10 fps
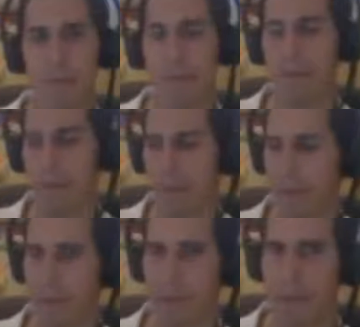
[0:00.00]
see if
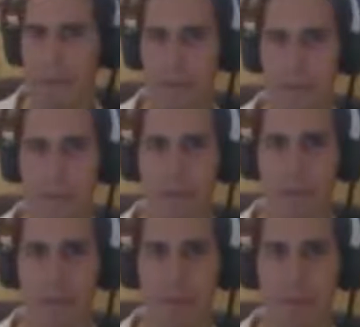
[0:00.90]
things will work.
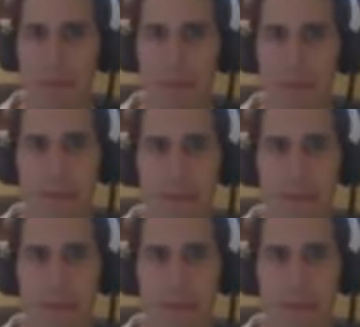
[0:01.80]
So